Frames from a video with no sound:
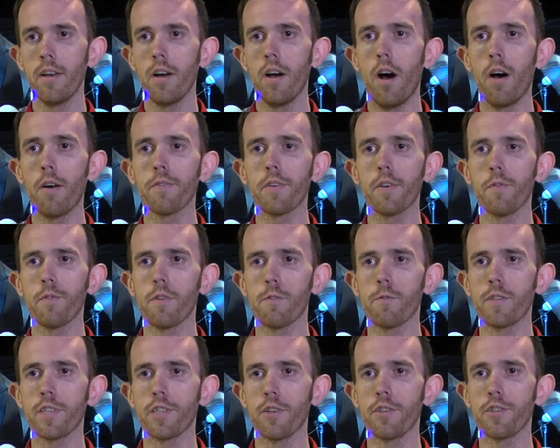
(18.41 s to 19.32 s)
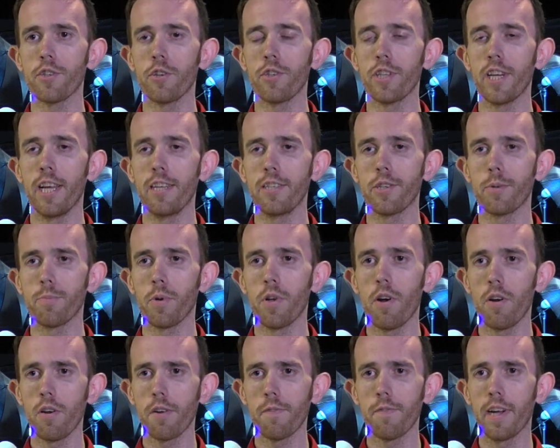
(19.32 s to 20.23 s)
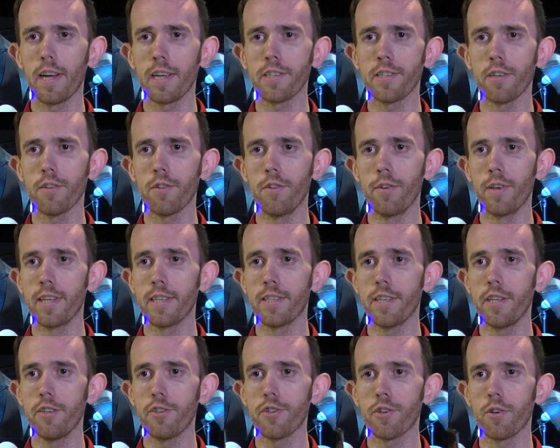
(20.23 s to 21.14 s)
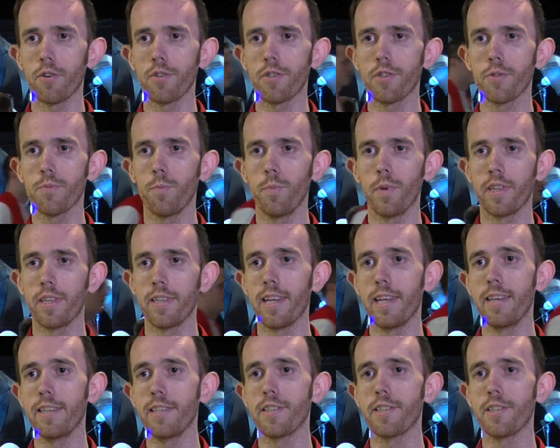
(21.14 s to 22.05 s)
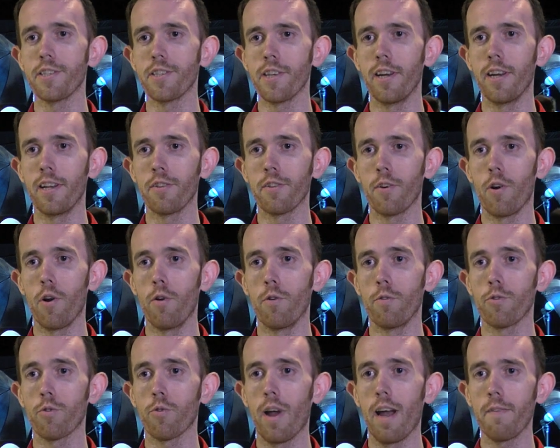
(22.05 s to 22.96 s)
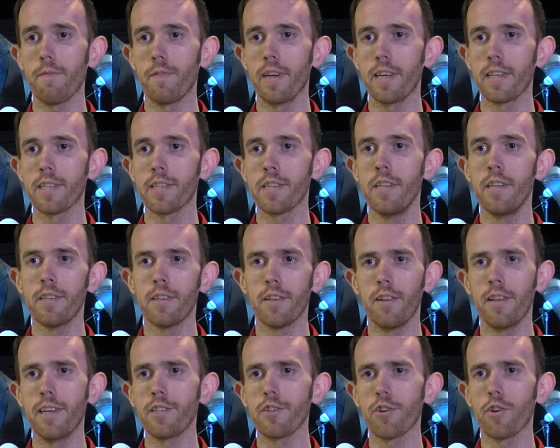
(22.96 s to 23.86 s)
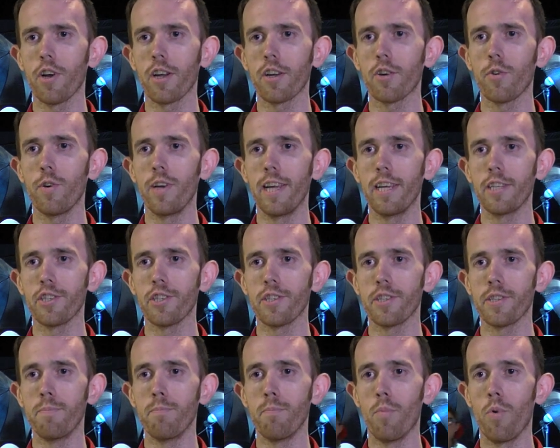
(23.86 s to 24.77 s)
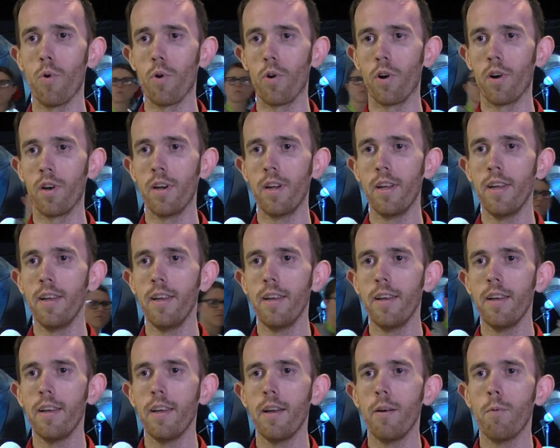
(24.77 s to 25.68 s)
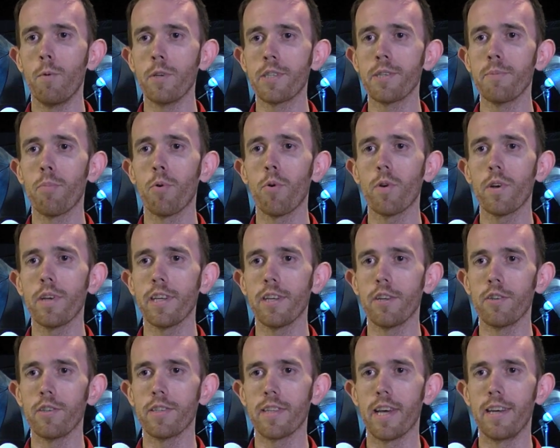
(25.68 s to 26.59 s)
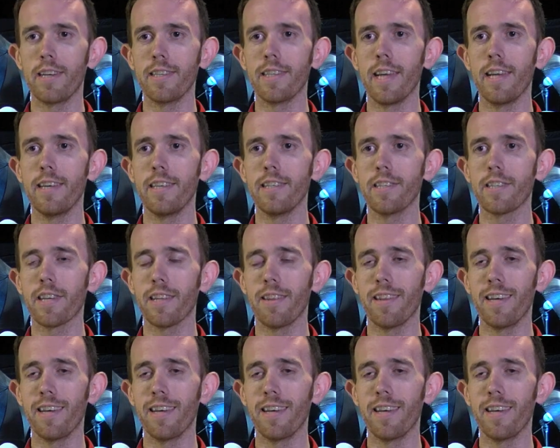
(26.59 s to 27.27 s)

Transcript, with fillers: Often the results are tangible artifacts including t-shirts, with attendees designing their own graphics, to laser cut creations and more. What's important here is that attendees can